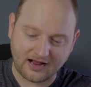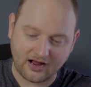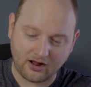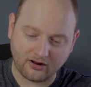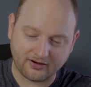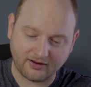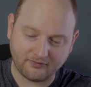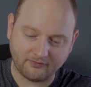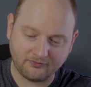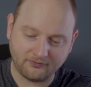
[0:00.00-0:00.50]

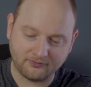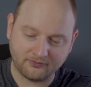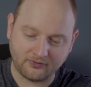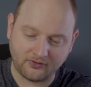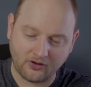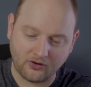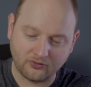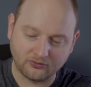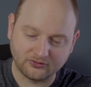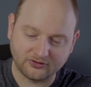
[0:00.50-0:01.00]
how they've
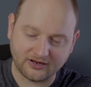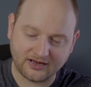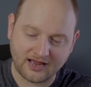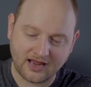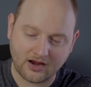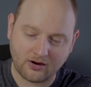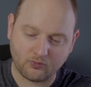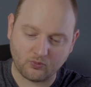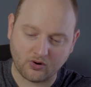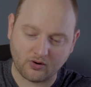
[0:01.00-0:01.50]
flown the
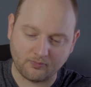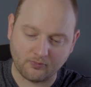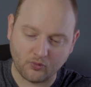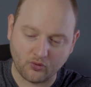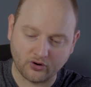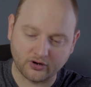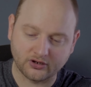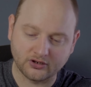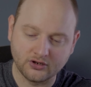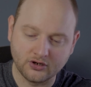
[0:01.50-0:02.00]
camera
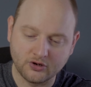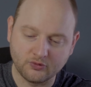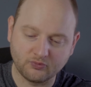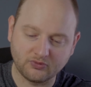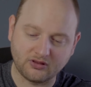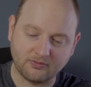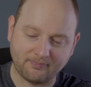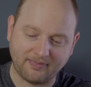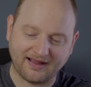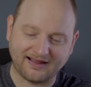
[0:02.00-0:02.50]
more
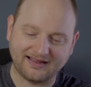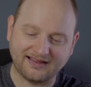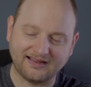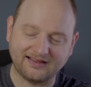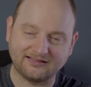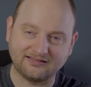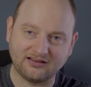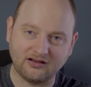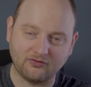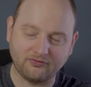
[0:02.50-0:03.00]
with the packing
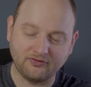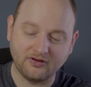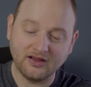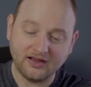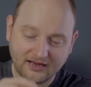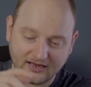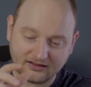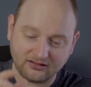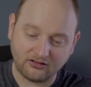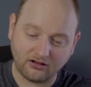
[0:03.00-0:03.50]
itself.
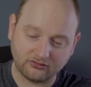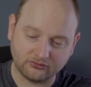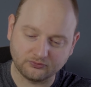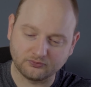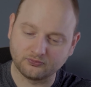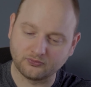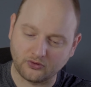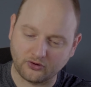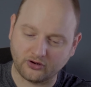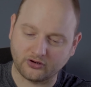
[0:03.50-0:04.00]
It does
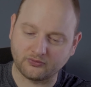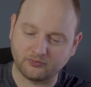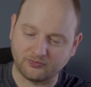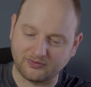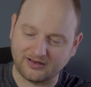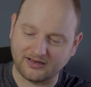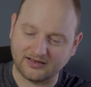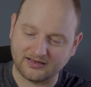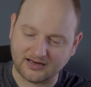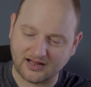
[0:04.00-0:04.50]
work
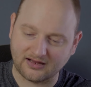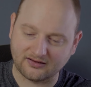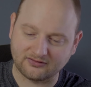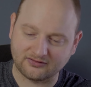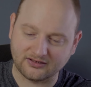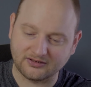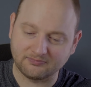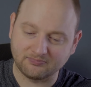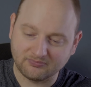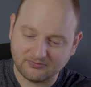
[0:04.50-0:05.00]
really
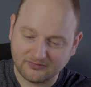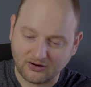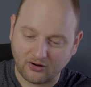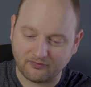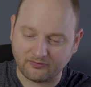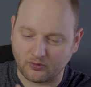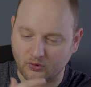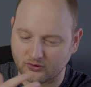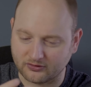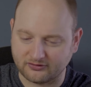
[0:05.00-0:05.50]
nicely.
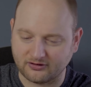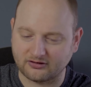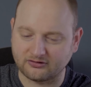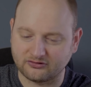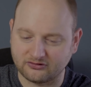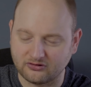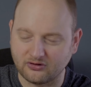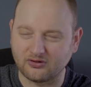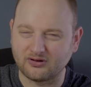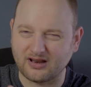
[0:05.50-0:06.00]
Of course I
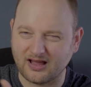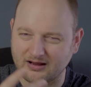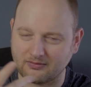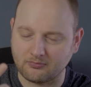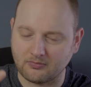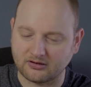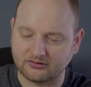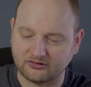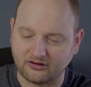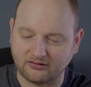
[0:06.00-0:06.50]
still like
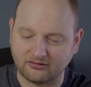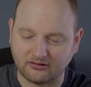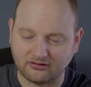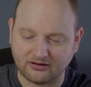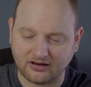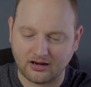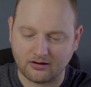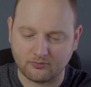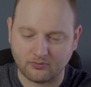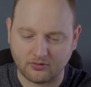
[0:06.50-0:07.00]
my centered
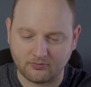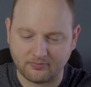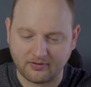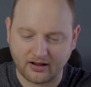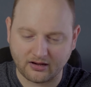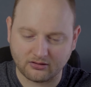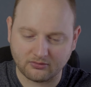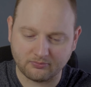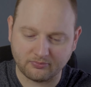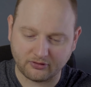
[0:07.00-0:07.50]
camera
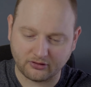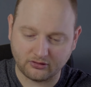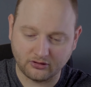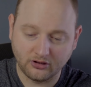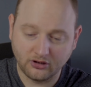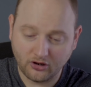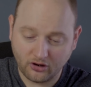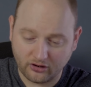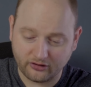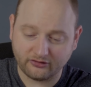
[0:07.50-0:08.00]
better, but
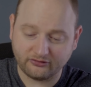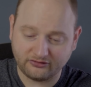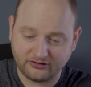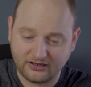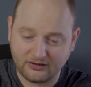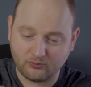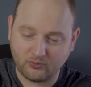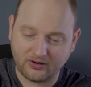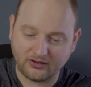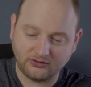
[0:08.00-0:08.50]

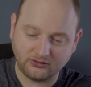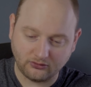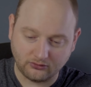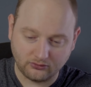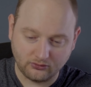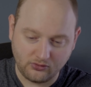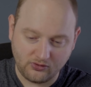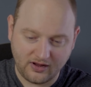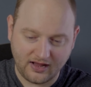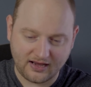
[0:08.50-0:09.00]
honestly when you
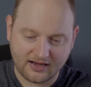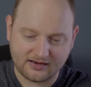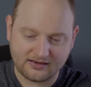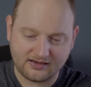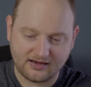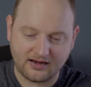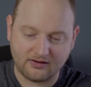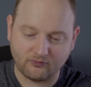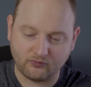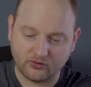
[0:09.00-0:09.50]
look at it
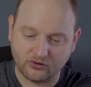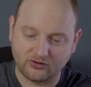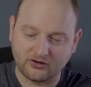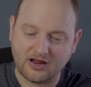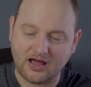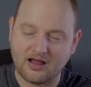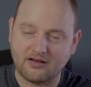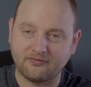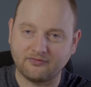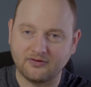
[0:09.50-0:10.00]
in real
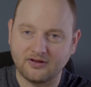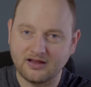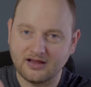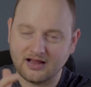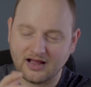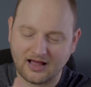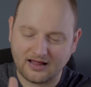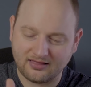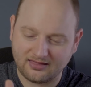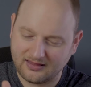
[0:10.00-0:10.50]
life,
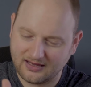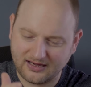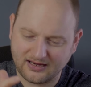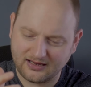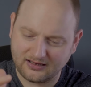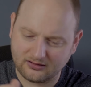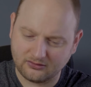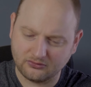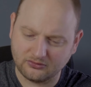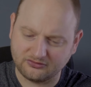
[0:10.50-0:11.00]
I think
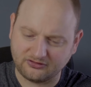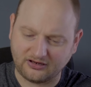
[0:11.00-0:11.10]
it looks